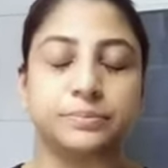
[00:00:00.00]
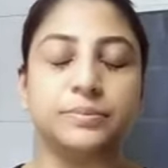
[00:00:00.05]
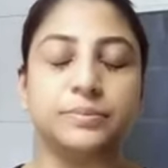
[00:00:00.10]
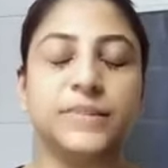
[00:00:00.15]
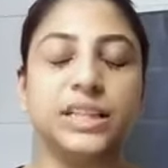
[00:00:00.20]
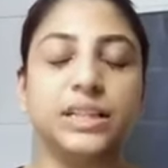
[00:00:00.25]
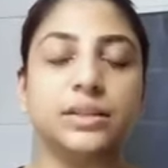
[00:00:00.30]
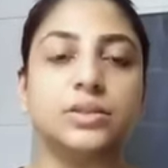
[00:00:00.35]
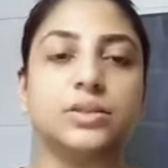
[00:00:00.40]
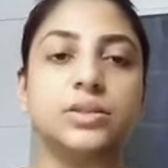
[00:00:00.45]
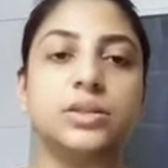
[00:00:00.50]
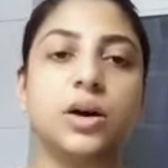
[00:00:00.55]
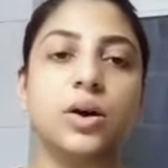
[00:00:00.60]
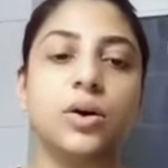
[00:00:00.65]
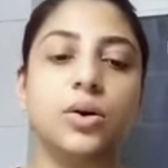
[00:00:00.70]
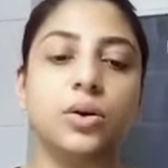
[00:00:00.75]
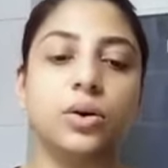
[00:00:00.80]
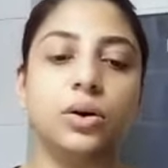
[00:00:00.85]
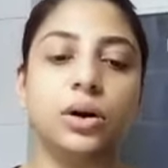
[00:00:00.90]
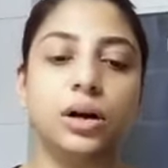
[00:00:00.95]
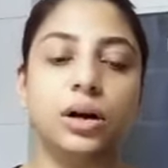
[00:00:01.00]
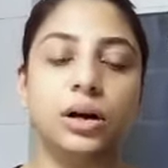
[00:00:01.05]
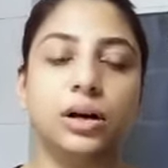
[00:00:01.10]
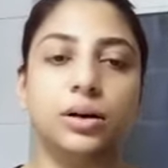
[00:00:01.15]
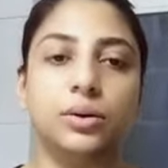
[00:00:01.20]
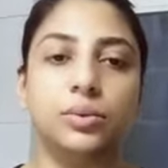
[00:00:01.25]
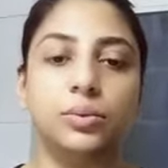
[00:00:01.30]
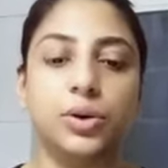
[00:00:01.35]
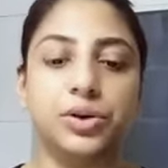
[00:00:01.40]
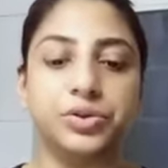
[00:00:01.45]
so
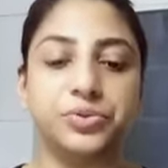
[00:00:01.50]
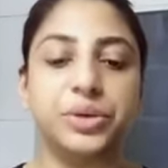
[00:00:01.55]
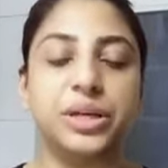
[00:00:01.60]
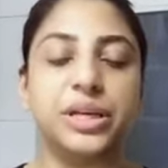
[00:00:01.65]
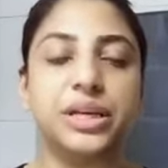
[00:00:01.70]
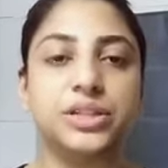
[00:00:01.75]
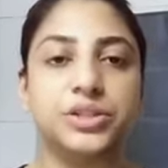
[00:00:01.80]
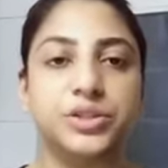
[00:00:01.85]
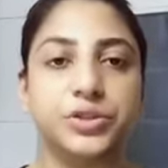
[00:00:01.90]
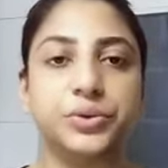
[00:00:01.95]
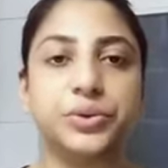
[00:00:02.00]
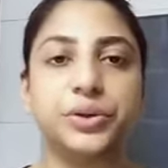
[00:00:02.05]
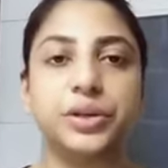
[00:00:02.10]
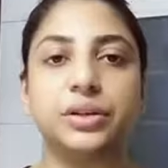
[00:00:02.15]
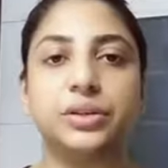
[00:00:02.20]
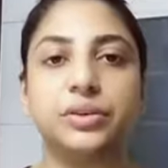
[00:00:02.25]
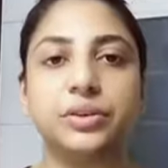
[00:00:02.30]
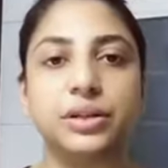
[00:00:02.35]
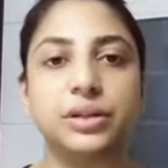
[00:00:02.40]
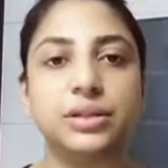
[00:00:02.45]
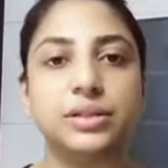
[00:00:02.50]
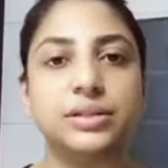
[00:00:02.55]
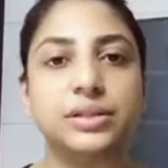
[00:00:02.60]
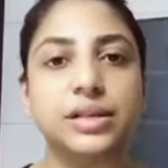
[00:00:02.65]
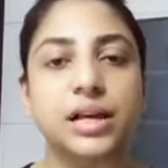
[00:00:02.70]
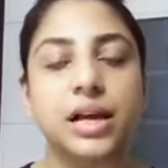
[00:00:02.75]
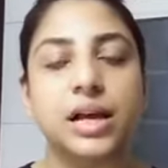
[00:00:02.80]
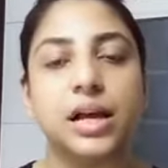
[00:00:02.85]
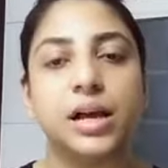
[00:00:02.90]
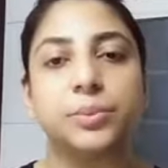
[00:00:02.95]
uh, what we can do here
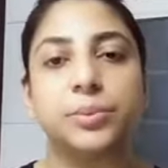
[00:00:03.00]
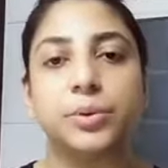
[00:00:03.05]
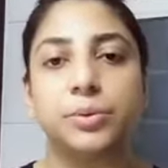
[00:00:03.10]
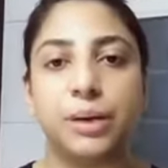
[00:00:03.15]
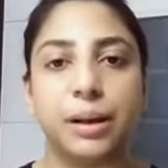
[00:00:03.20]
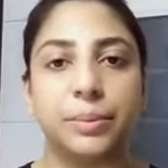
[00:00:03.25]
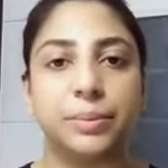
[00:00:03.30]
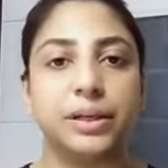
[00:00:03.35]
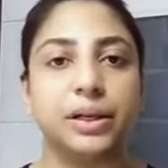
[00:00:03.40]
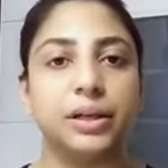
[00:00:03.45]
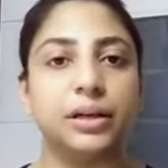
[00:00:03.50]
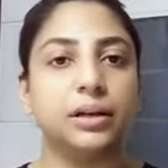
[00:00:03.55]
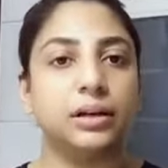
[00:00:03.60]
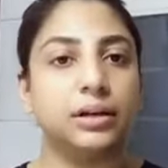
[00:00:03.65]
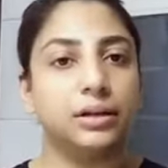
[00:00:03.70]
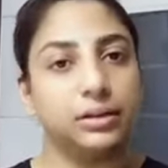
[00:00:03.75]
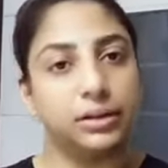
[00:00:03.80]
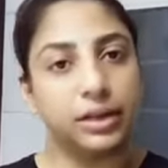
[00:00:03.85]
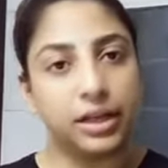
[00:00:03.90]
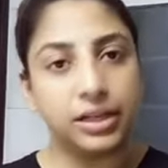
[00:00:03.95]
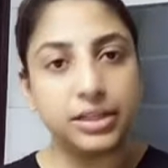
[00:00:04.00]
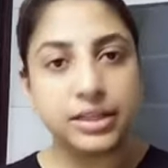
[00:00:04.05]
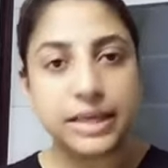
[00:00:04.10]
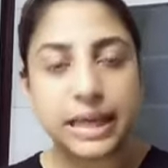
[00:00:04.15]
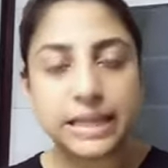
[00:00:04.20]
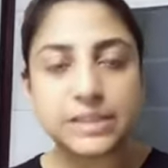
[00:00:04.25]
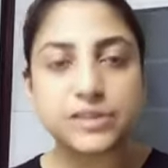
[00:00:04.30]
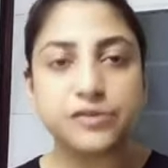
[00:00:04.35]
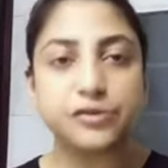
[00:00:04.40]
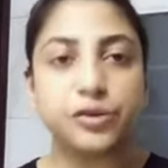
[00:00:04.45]
is probably uh, in
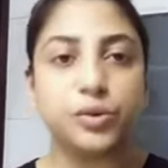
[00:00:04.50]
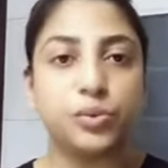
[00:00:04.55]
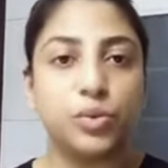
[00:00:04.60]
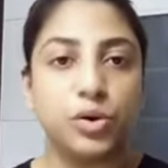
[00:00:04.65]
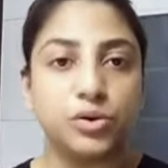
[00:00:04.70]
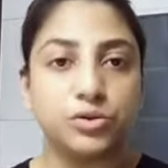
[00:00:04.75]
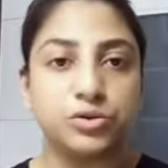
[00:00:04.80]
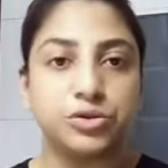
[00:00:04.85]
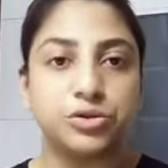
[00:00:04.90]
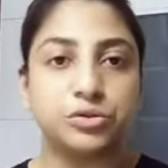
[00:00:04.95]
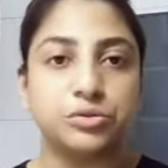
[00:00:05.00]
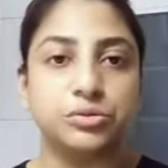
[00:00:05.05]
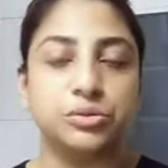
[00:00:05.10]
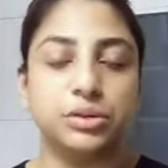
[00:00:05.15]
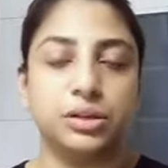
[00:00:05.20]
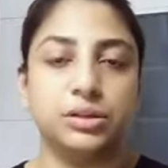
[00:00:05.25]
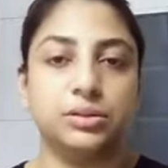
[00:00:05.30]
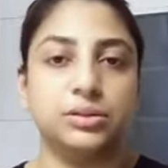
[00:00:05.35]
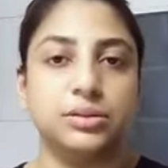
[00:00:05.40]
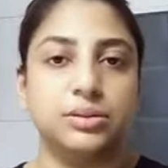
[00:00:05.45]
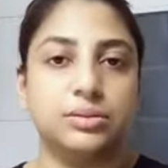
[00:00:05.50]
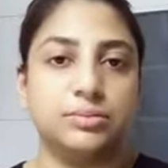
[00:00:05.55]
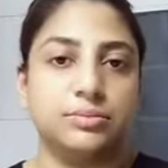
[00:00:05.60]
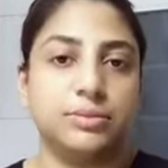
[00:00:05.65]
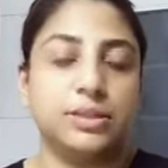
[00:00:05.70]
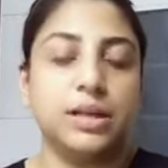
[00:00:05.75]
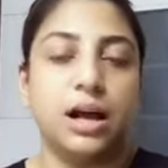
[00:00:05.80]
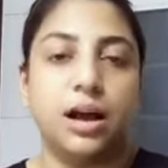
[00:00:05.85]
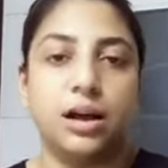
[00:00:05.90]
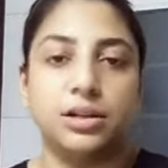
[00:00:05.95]
case if you want to uh,
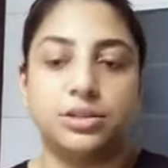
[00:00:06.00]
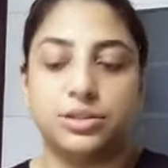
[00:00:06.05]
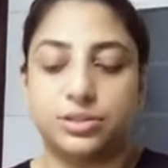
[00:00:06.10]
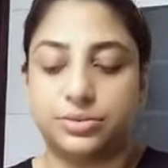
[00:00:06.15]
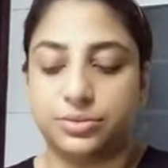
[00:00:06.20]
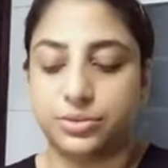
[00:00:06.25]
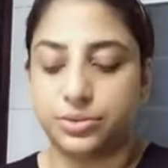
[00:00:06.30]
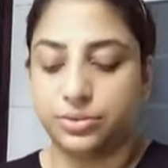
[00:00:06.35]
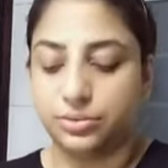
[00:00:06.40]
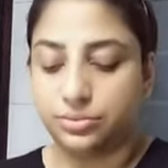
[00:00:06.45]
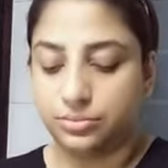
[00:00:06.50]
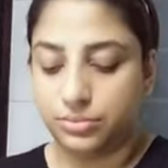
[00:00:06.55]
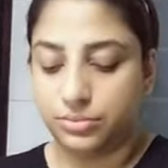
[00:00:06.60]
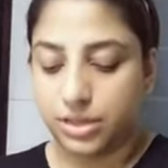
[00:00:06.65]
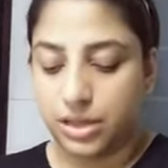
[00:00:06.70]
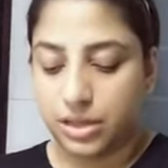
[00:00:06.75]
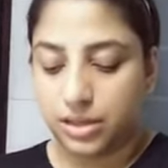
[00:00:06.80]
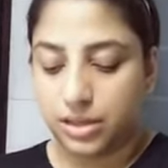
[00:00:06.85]
start you know